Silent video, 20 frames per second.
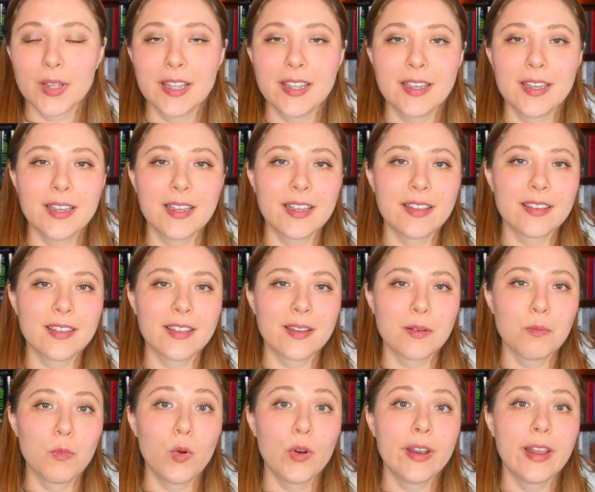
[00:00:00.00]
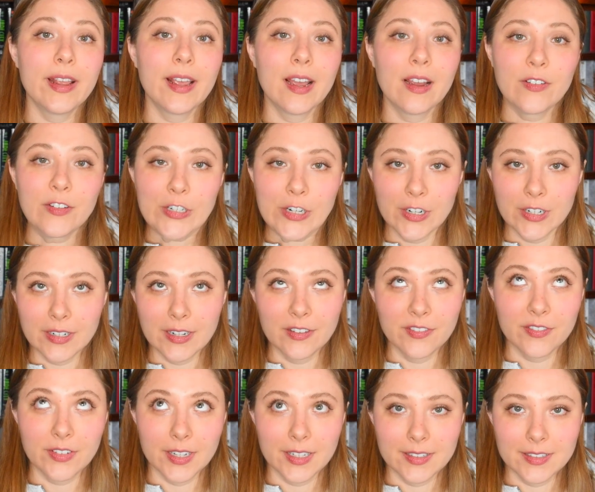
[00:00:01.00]
The morning after
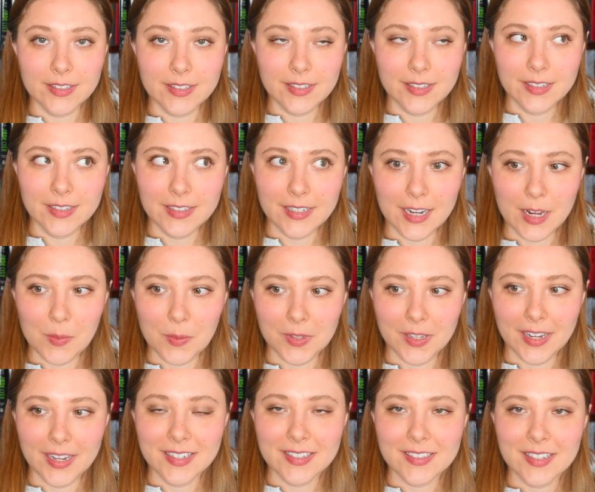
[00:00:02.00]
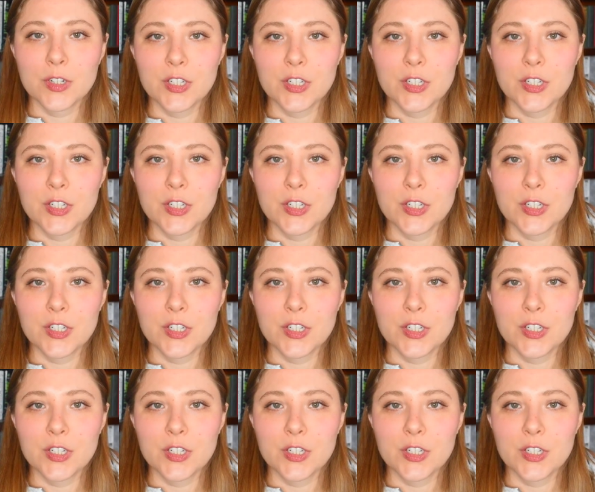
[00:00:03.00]
events take place,